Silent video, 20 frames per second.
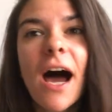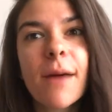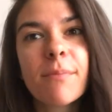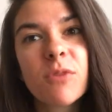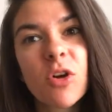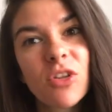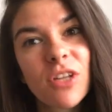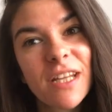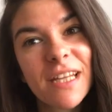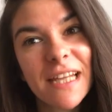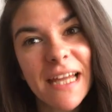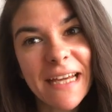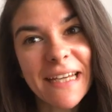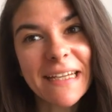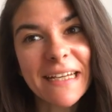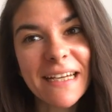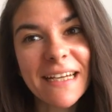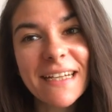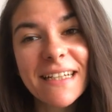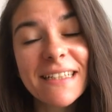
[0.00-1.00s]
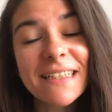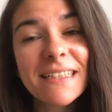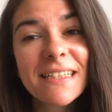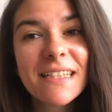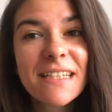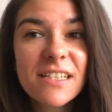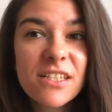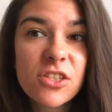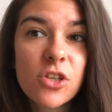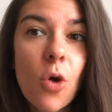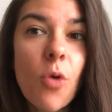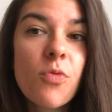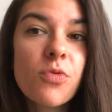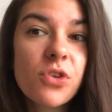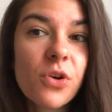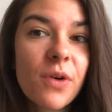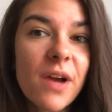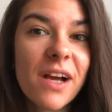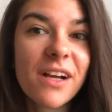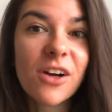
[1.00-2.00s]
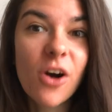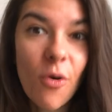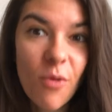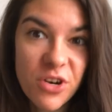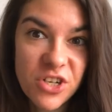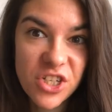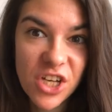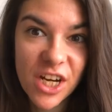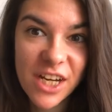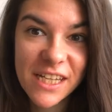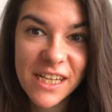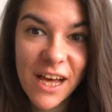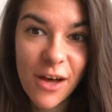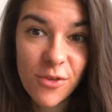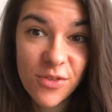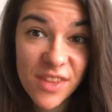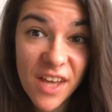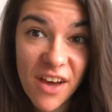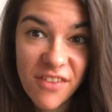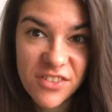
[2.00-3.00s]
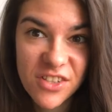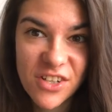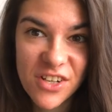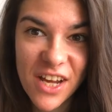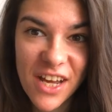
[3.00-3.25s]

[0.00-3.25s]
I'm gonna link it so you can go and check it out after